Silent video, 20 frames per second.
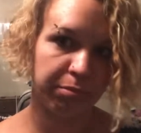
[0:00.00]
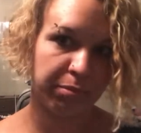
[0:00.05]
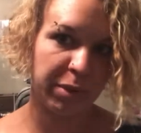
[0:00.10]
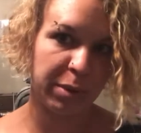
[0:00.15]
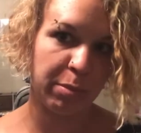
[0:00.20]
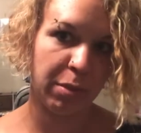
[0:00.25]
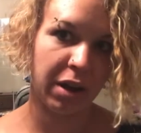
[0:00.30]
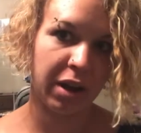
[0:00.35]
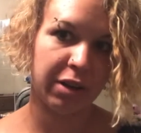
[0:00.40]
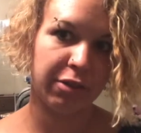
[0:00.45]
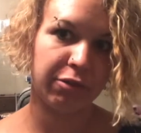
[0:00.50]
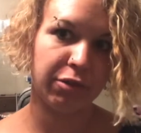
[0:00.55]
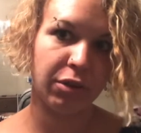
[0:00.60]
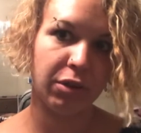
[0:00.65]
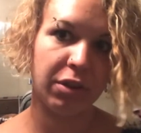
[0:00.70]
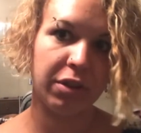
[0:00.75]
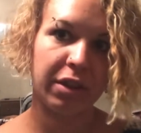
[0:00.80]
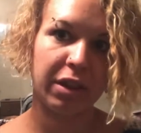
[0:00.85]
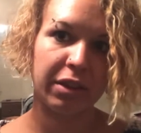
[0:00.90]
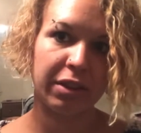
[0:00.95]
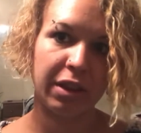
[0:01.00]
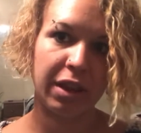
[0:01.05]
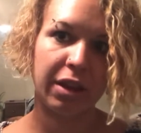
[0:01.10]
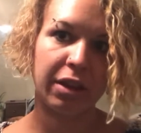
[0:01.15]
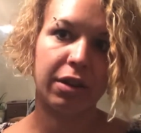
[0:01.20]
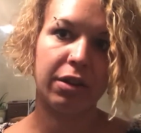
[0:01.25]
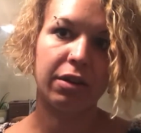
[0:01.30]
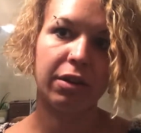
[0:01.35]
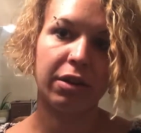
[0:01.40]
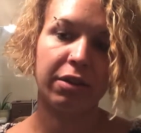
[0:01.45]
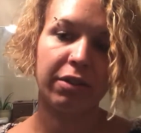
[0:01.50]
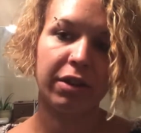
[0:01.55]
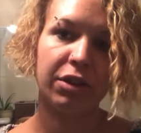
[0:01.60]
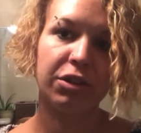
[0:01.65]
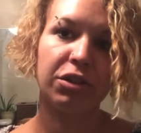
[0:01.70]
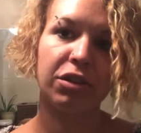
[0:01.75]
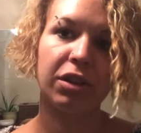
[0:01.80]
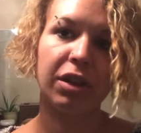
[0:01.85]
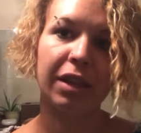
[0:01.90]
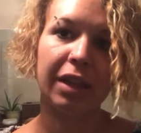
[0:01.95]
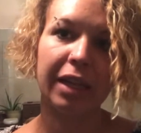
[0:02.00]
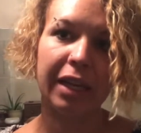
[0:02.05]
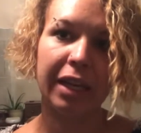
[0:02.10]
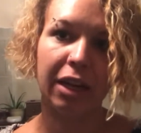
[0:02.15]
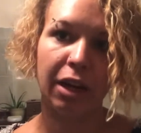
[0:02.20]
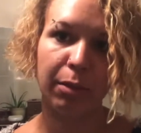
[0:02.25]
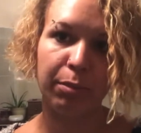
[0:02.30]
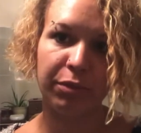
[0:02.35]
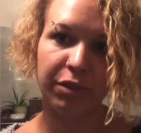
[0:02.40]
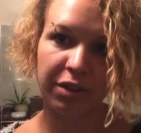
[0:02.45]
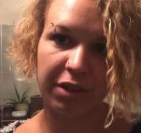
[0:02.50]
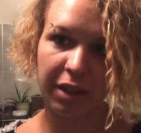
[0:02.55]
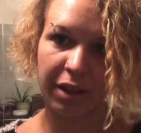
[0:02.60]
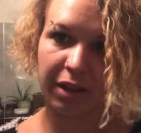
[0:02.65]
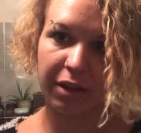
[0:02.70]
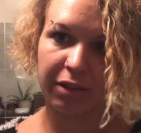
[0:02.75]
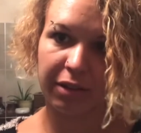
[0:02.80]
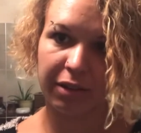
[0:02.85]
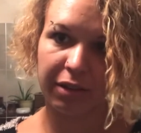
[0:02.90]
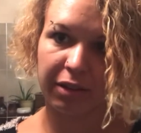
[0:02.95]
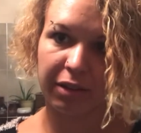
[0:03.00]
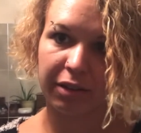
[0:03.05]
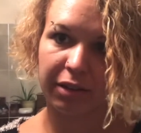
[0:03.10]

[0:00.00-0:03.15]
be mindful that that could eventually lead up to that.